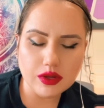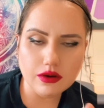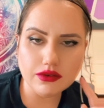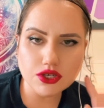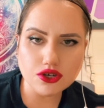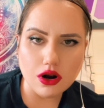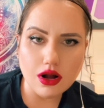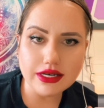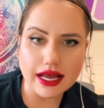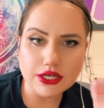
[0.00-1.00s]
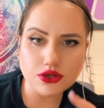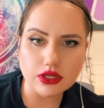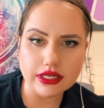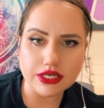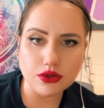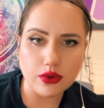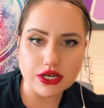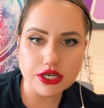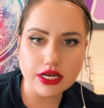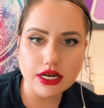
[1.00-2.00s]
You have a strong natural
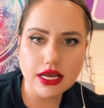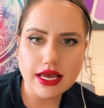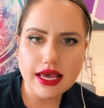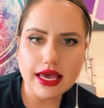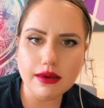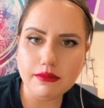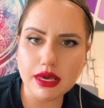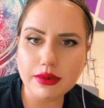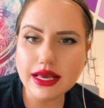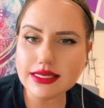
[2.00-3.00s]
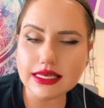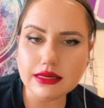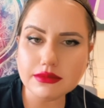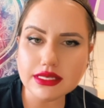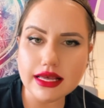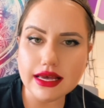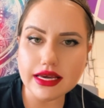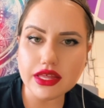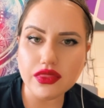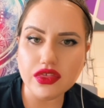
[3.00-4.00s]
intuition, and maybe it seems
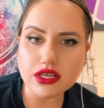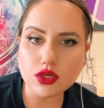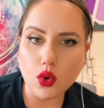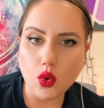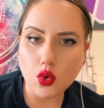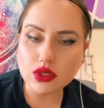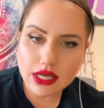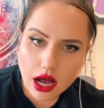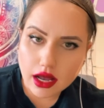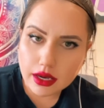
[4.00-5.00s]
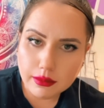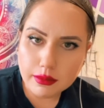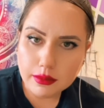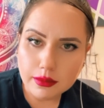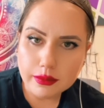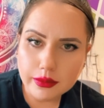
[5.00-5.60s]
like this whole time